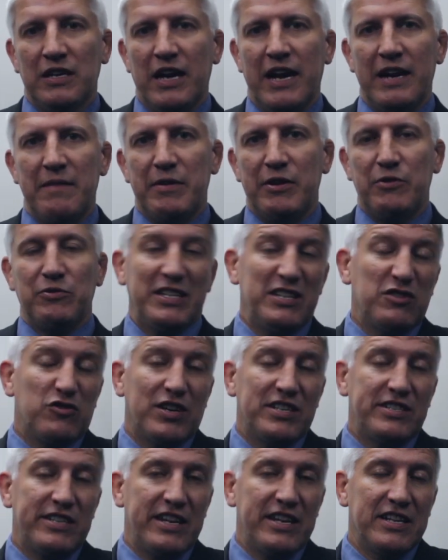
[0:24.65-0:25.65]
anybody who's
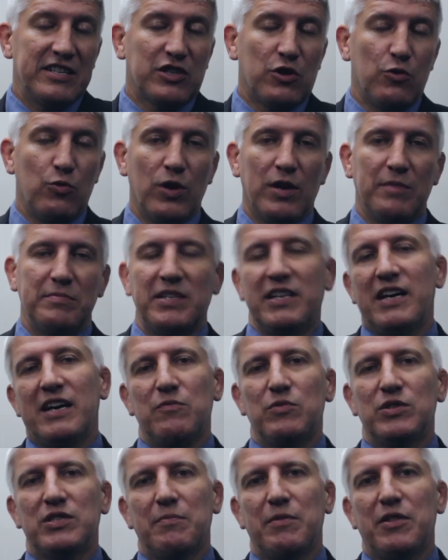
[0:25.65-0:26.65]
interested in the school up to
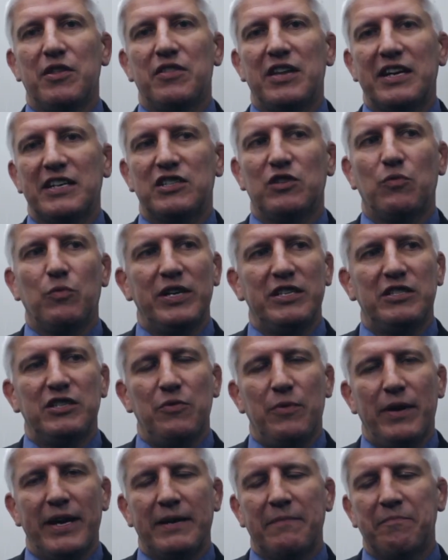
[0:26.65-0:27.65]
date with some of the things that we're
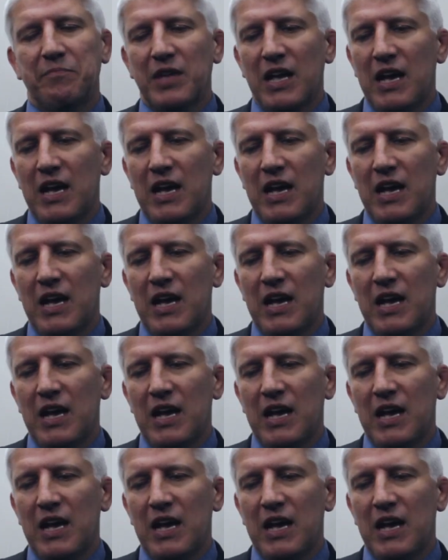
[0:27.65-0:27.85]
doing.